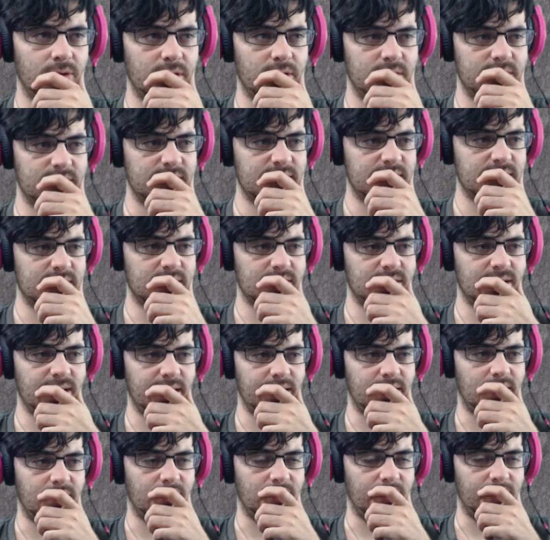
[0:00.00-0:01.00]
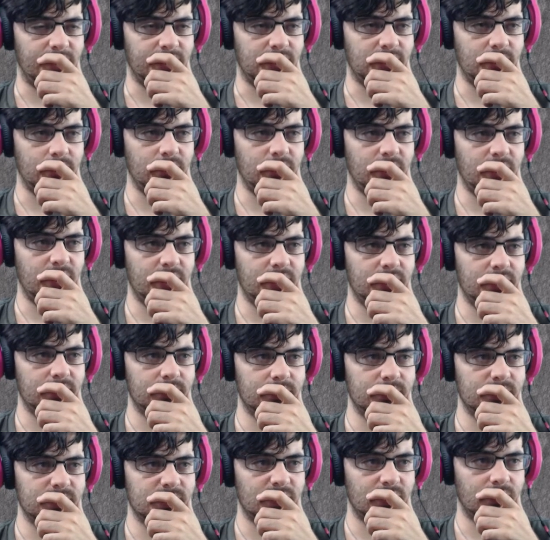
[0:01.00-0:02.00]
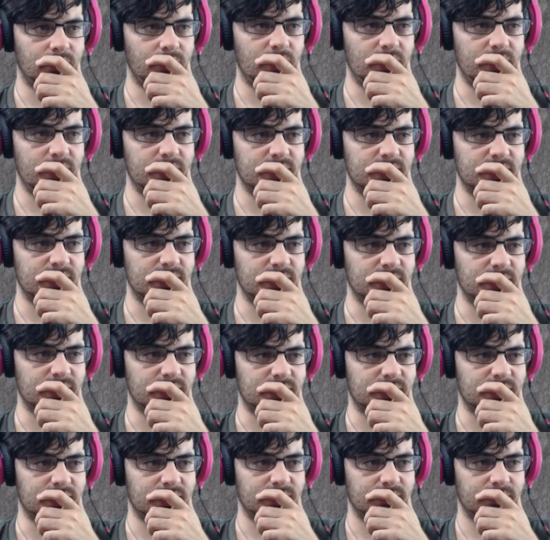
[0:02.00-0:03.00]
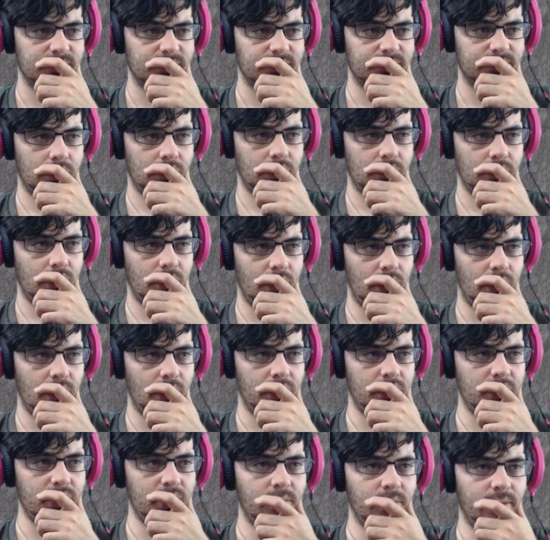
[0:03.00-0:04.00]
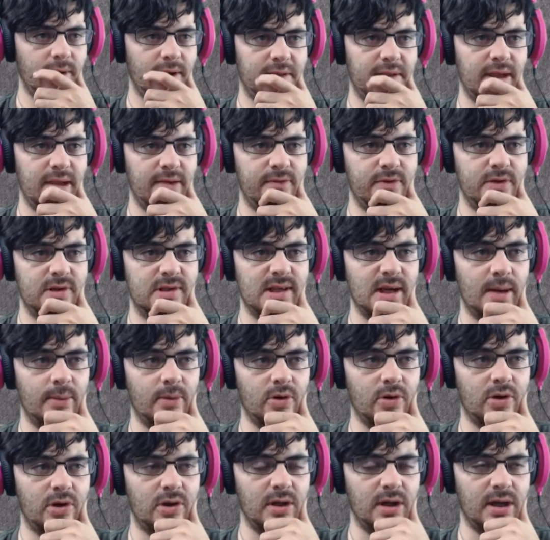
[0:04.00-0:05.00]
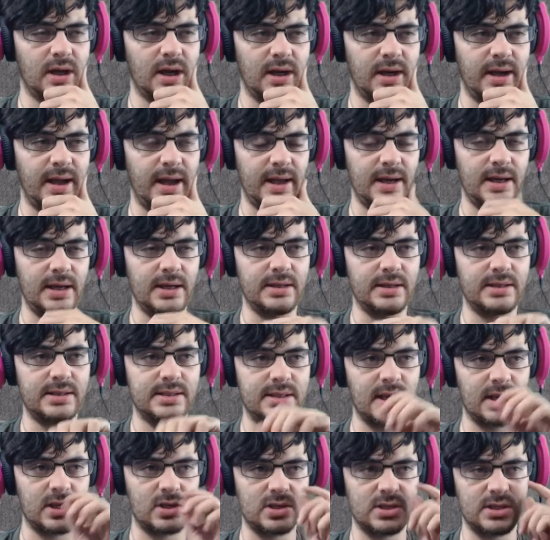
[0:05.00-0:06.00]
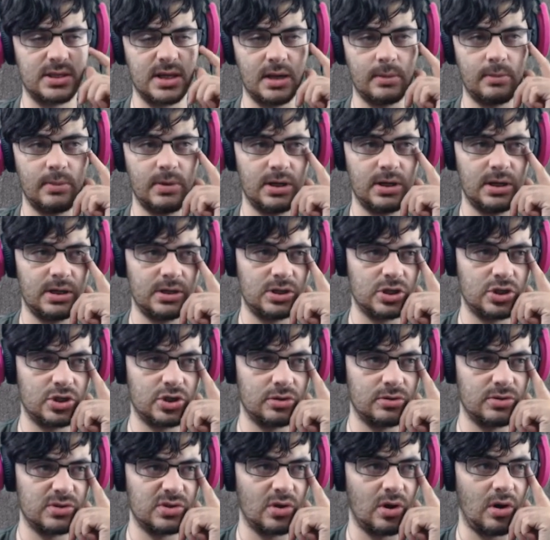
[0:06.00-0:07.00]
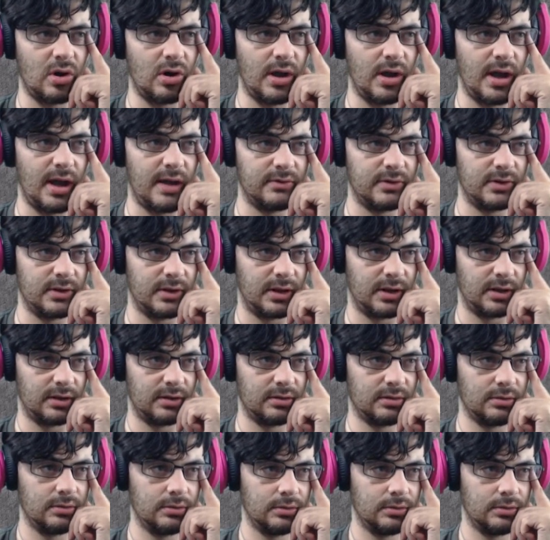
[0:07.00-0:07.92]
Is this like collectible items? Like, what is this? Oh, you know what? I think if you double click on any segment, it just shows everything.